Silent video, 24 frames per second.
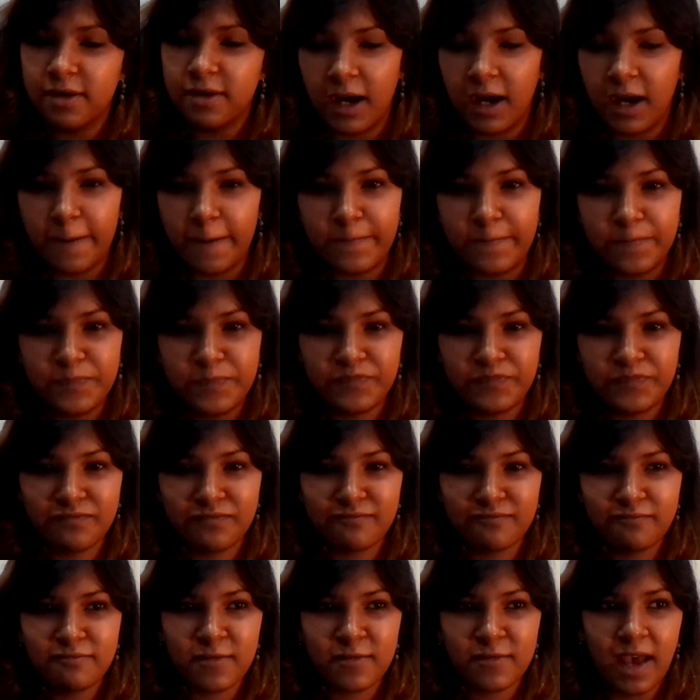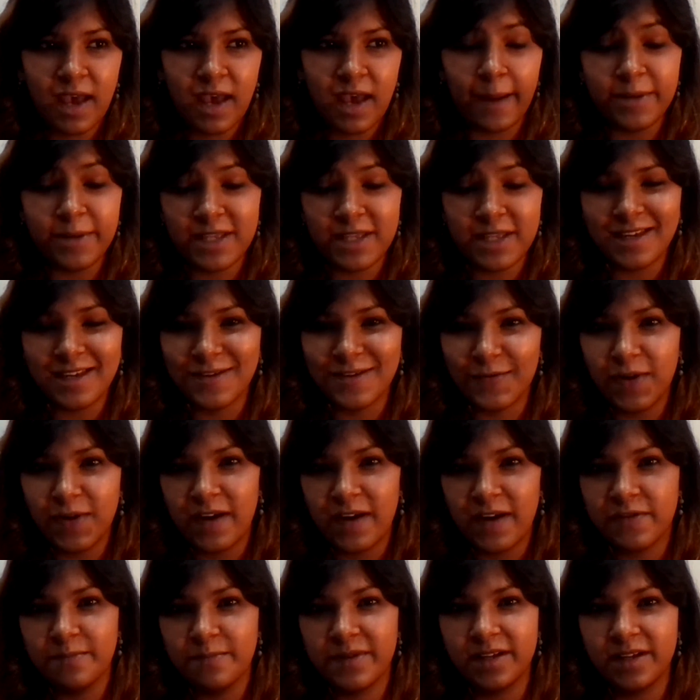um, habit that we
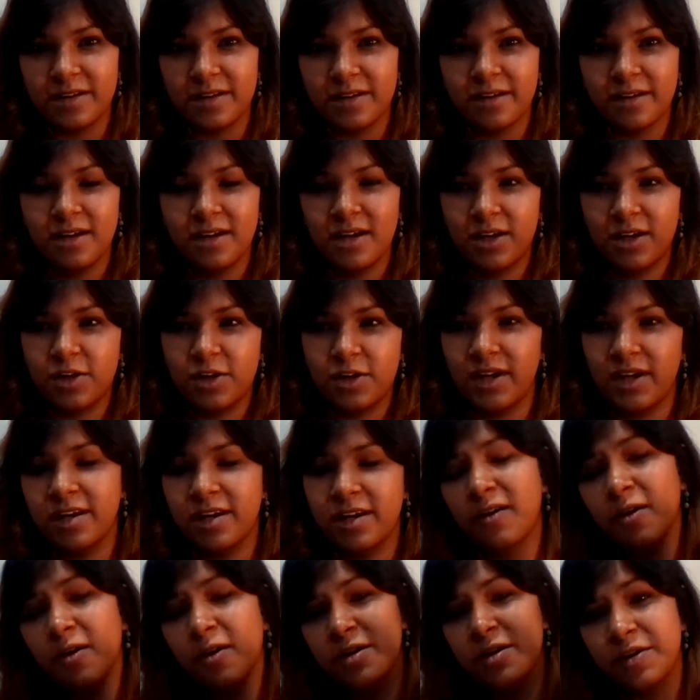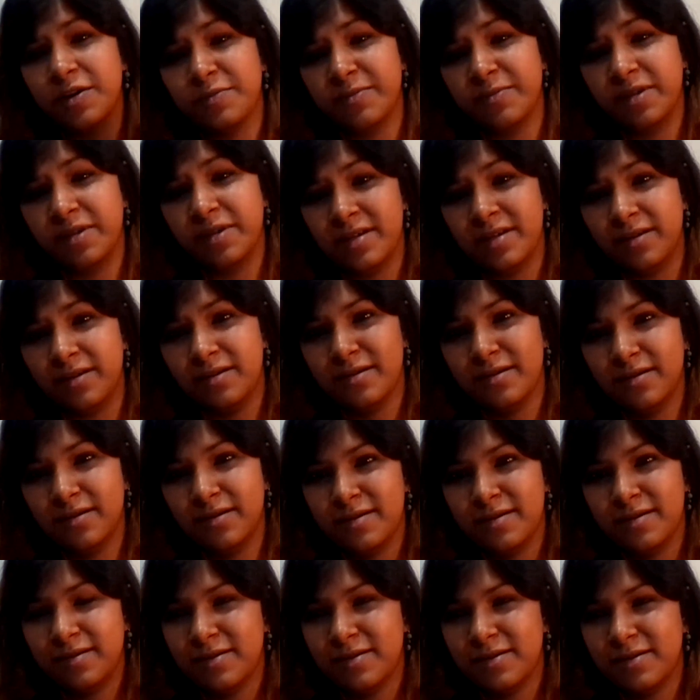have to build in order
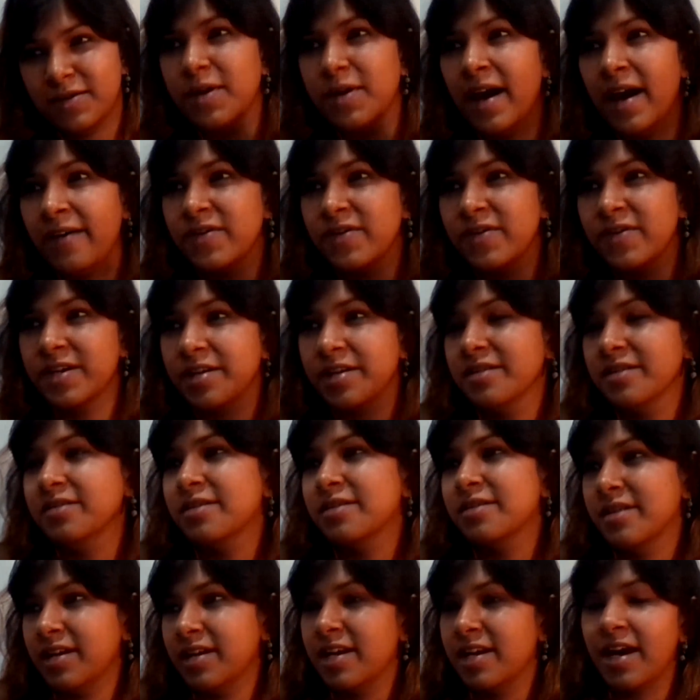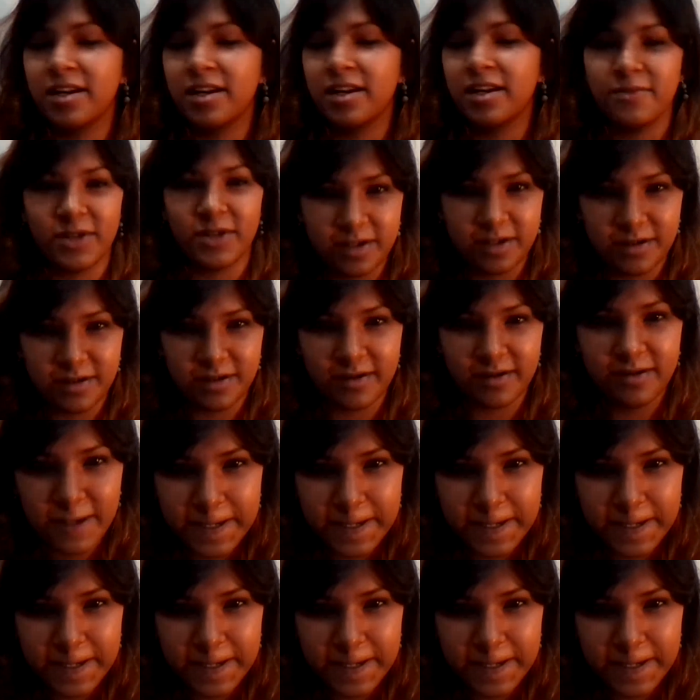to have a career in animation.